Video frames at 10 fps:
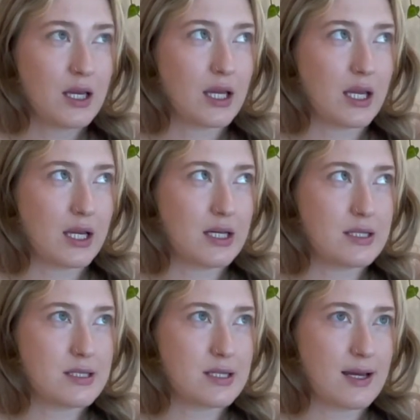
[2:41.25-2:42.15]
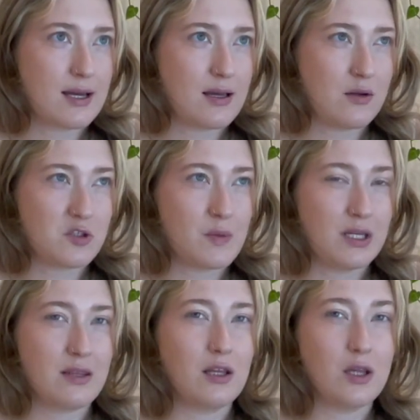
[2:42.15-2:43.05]
and
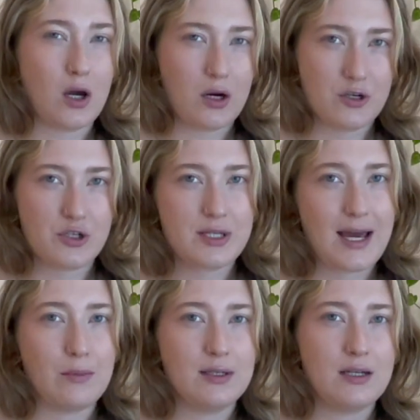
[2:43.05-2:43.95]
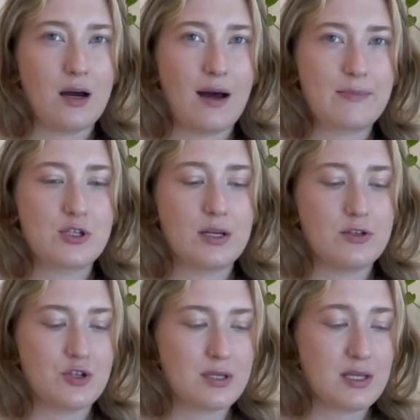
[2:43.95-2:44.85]
ultimately the large tablet option
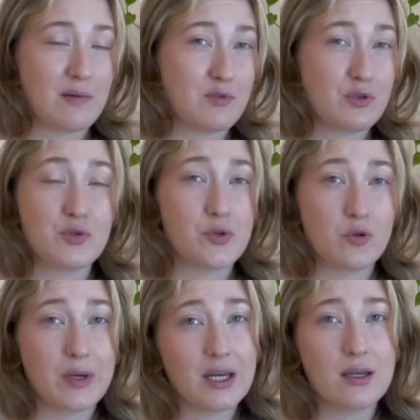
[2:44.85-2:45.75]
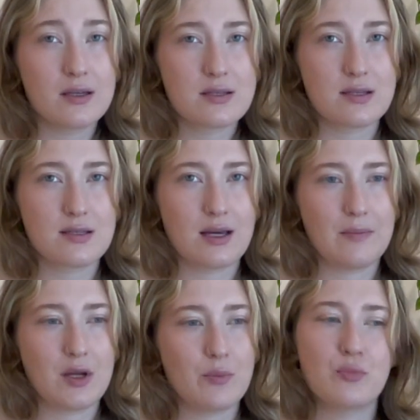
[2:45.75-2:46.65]
just seemed too big since I'm
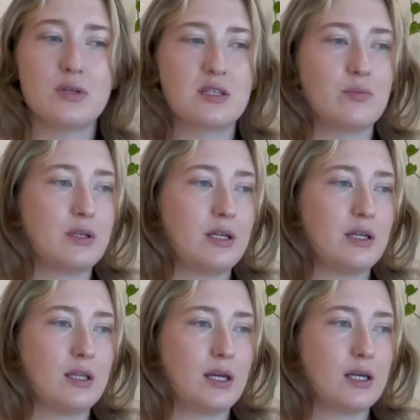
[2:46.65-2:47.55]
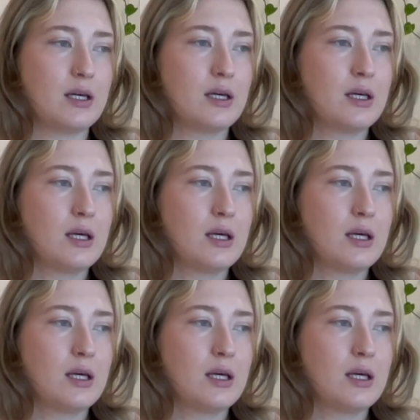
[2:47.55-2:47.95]
not principally like